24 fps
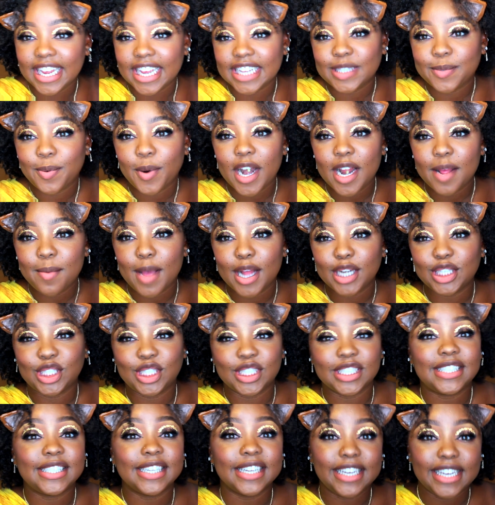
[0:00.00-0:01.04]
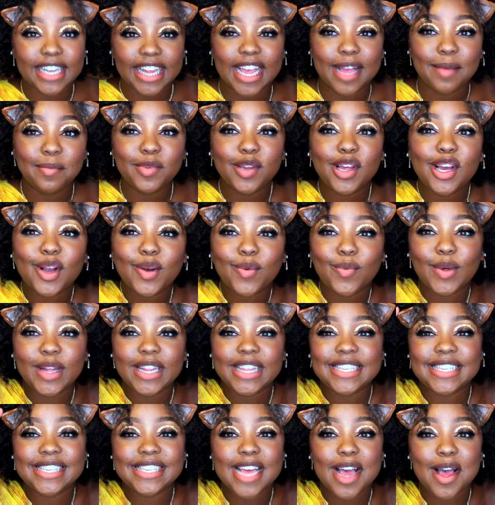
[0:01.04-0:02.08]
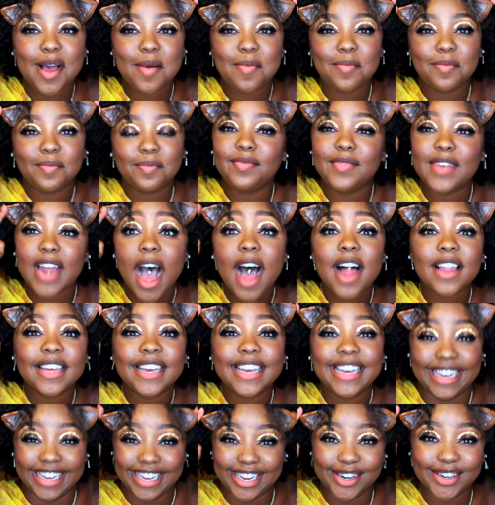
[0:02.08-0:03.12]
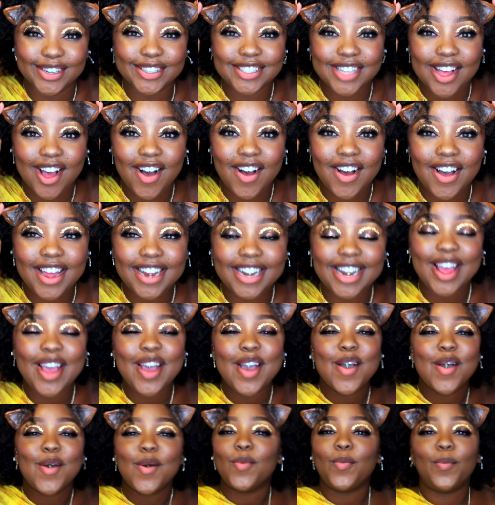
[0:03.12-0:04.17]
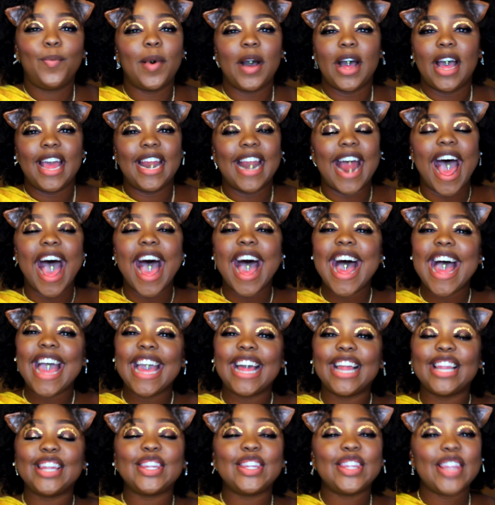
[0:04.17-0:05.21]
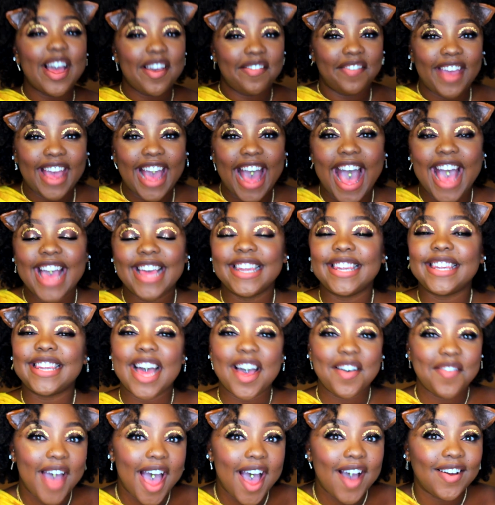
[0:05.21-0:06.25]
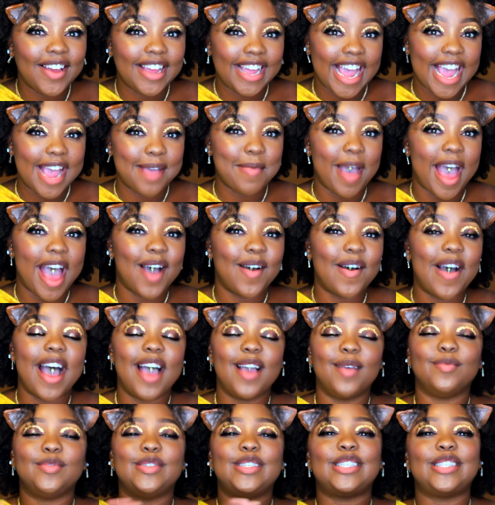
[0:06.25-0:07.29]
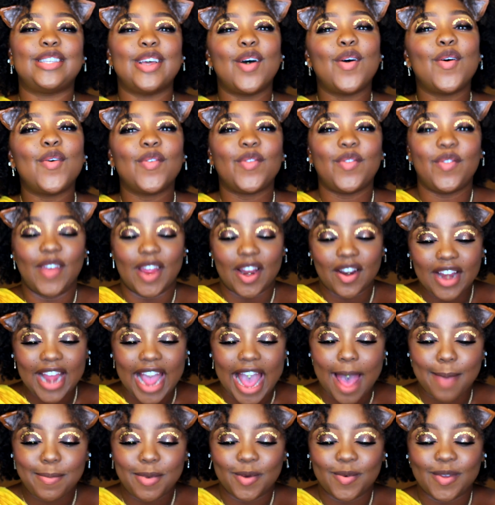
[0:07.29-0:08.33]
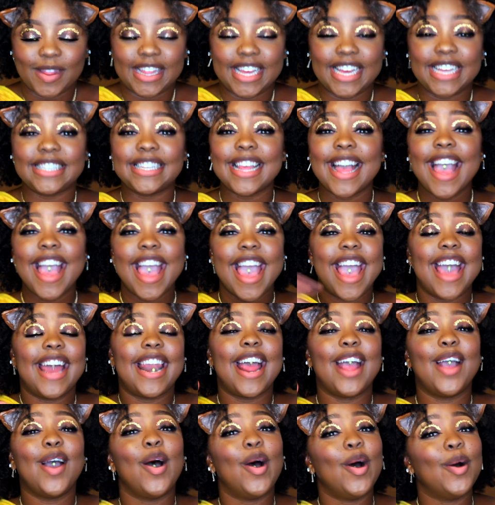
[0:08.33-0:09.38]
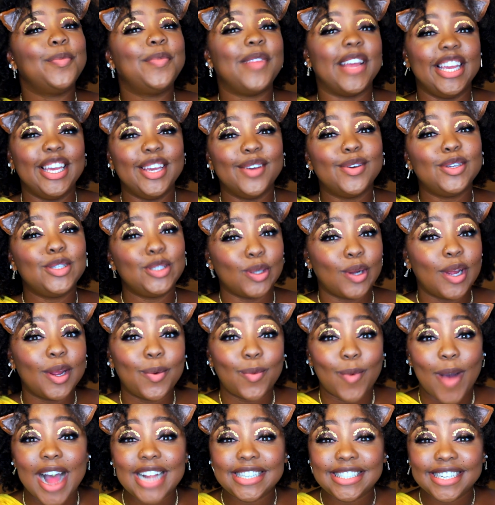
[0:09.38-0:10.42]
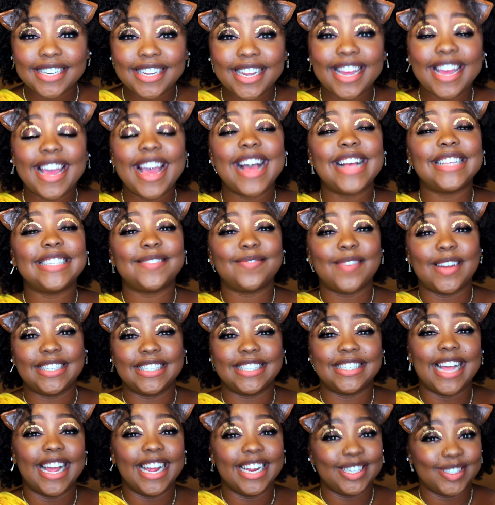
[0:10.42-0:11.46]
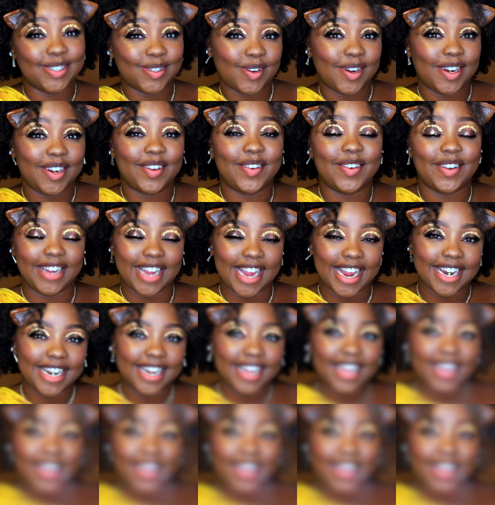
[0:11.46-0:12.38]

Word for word: it's pretty much just a glam look with some Nala ears on, but I love it. I love how it came out. I'm so very happy with this, and I hope that you enjoy watching it as much as I enjoyed creating